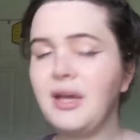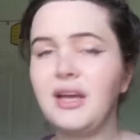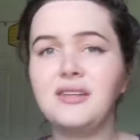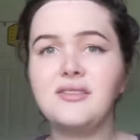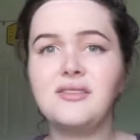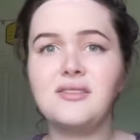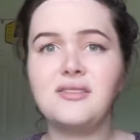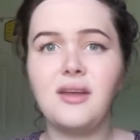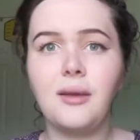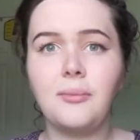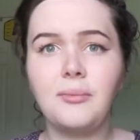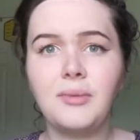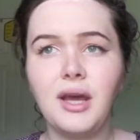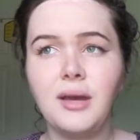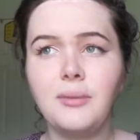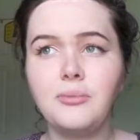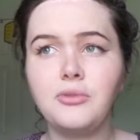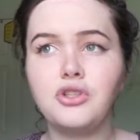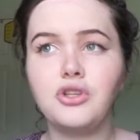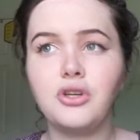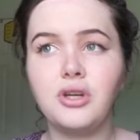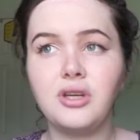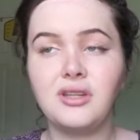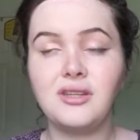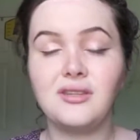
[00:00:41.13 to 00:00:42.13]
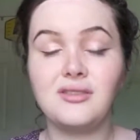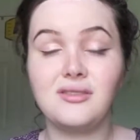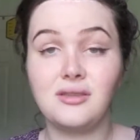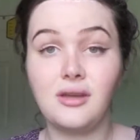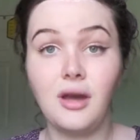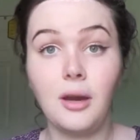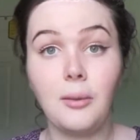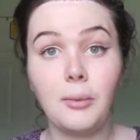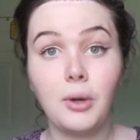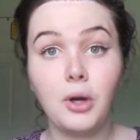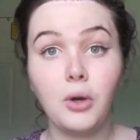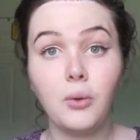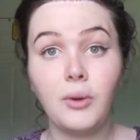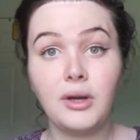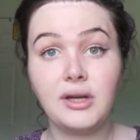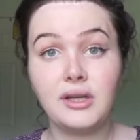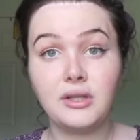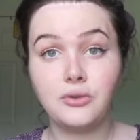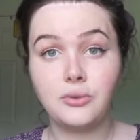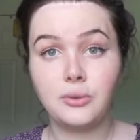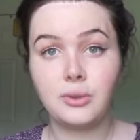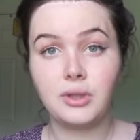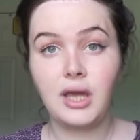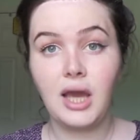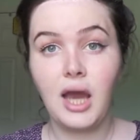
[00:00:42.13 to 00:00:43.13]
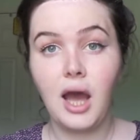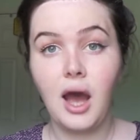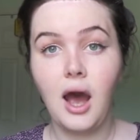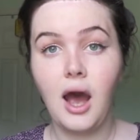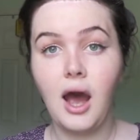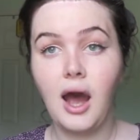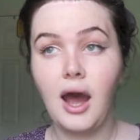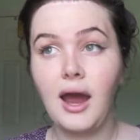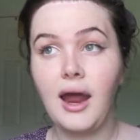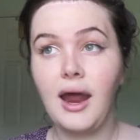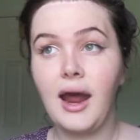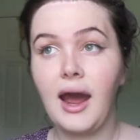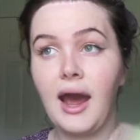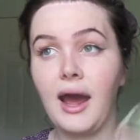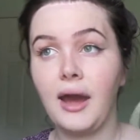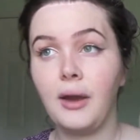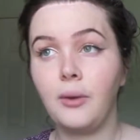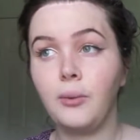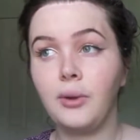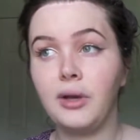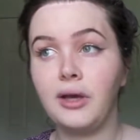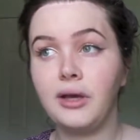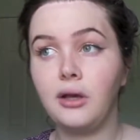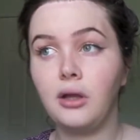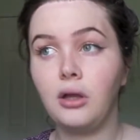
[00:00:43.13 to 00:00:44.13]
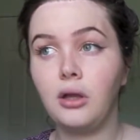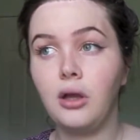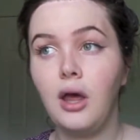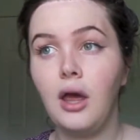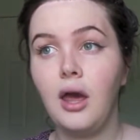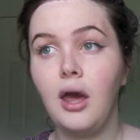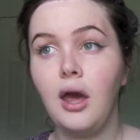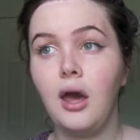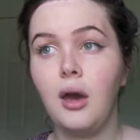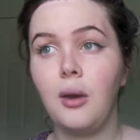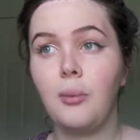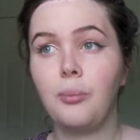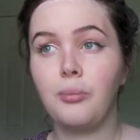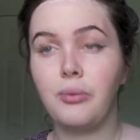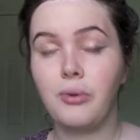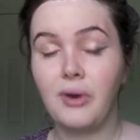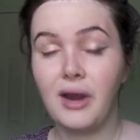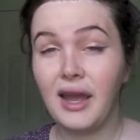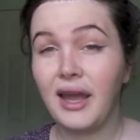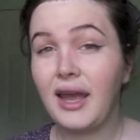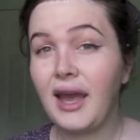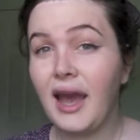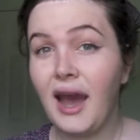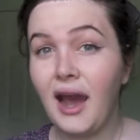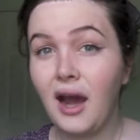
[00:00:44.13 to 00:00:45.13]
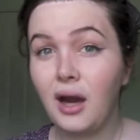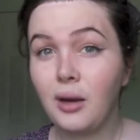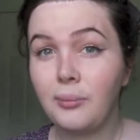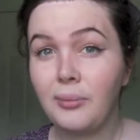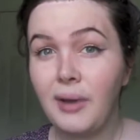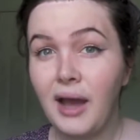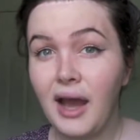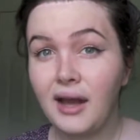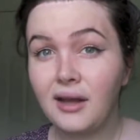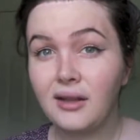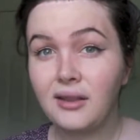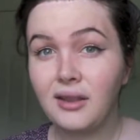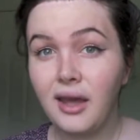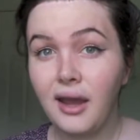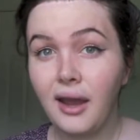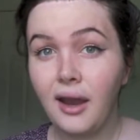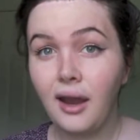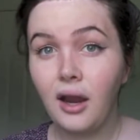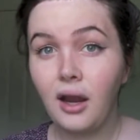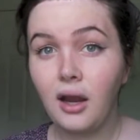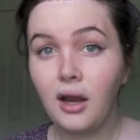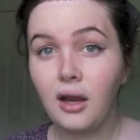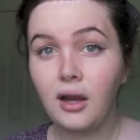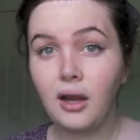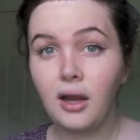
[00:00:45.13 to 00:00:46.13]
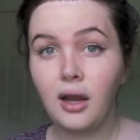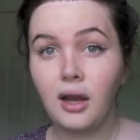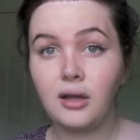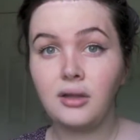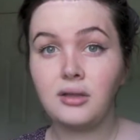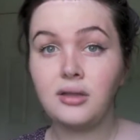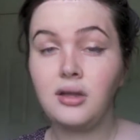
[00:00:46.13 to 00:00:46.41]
Because sometimes during the summer when it's really hot, I will break out back there.